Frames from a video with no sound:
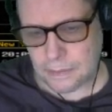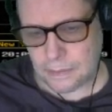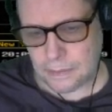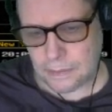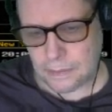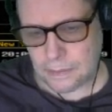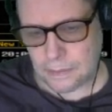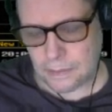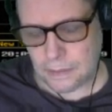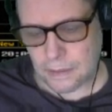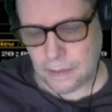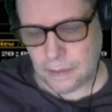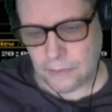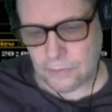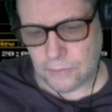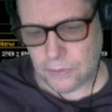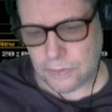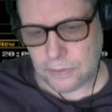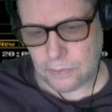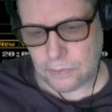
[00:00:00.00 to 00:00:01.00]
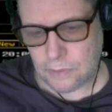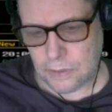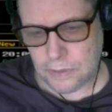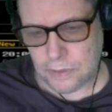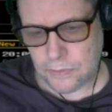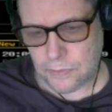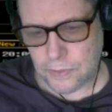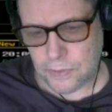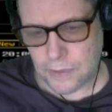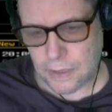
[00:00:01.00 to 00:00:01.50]
levels it
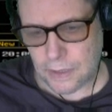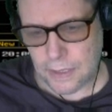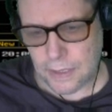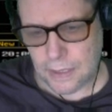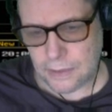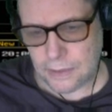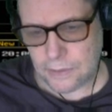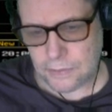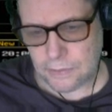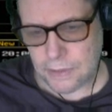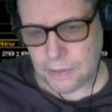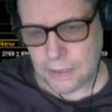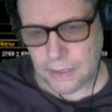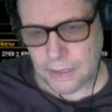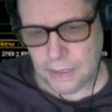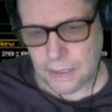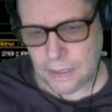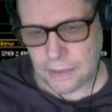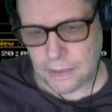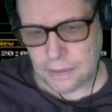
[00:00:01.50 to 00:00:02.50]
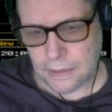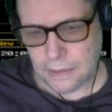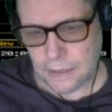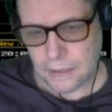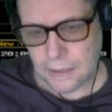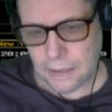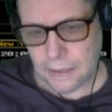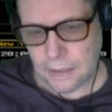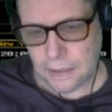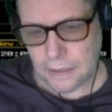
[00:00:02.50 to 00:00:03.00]
was for the last 3 days,
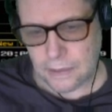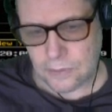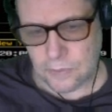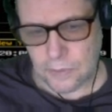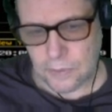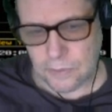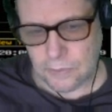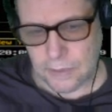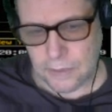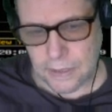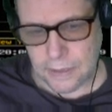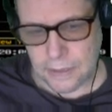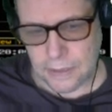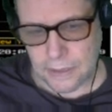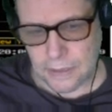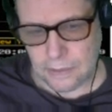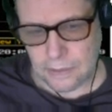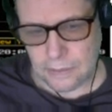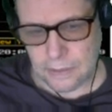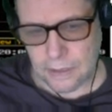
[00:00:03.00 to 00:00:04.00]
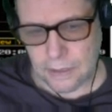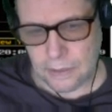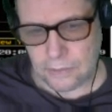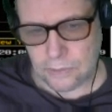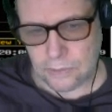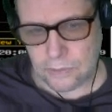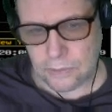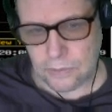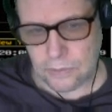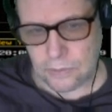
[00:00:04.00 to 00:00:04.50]
and it's went right down now
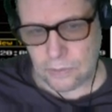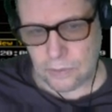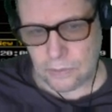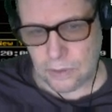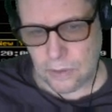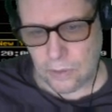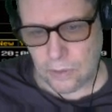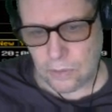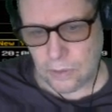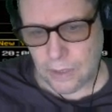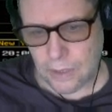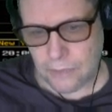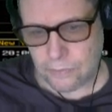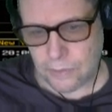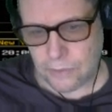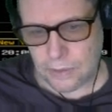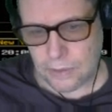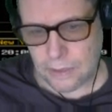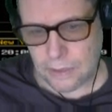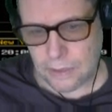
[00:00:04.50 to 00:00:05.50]
to a new low level